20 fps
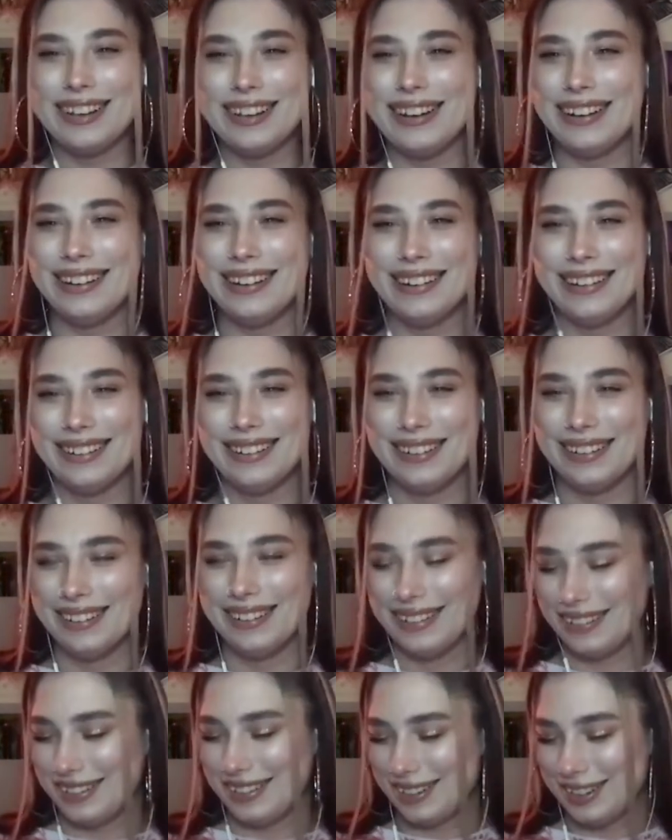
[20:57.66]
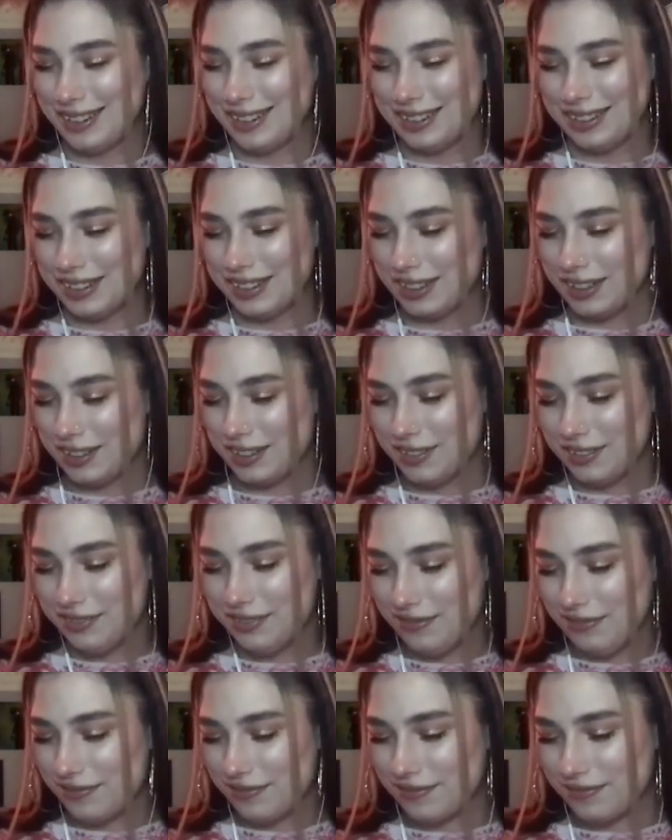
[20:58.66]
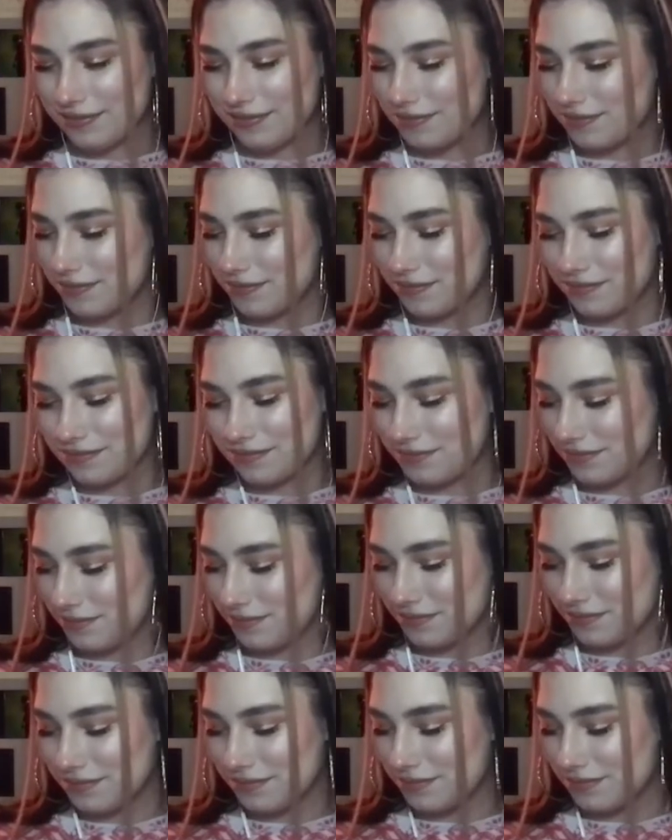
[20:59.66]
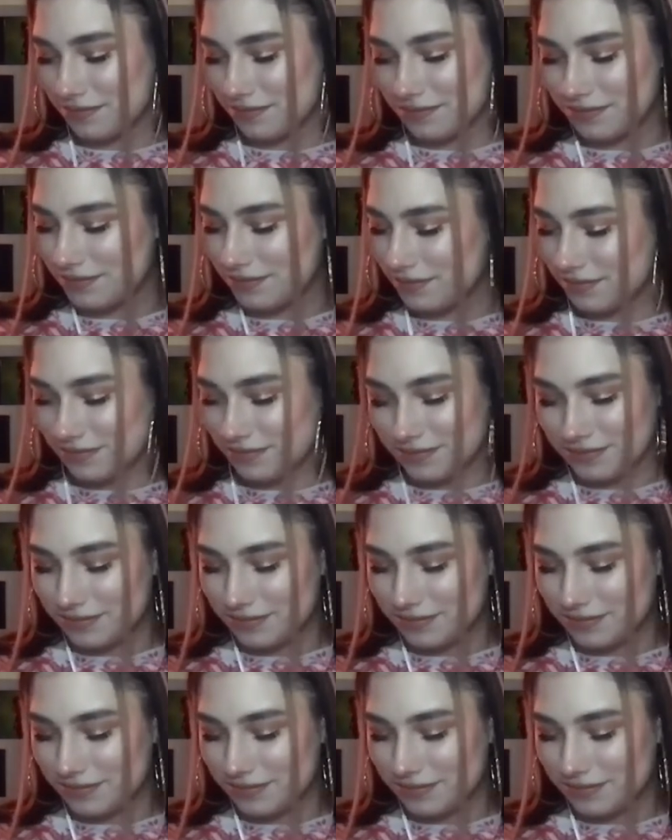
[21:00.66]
(not speaking)